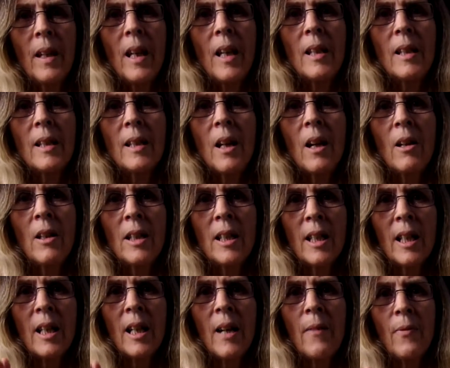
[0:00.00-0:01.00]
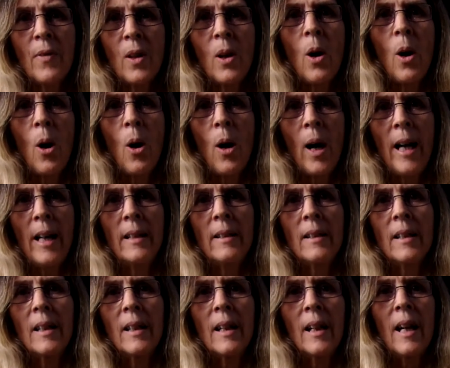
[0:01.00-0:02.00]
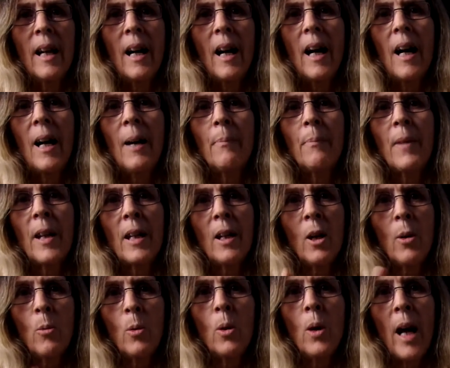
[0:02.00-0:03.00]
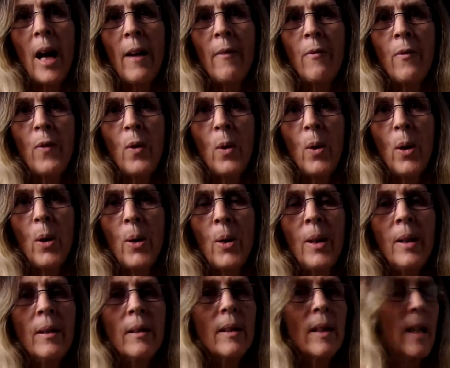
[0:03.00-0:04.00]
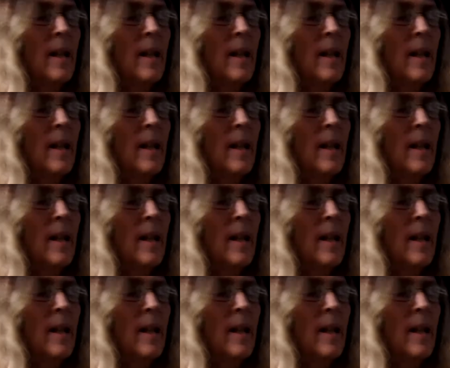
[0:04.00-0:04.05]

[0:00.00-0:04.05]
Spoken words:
Is going to love the height that I will have for her.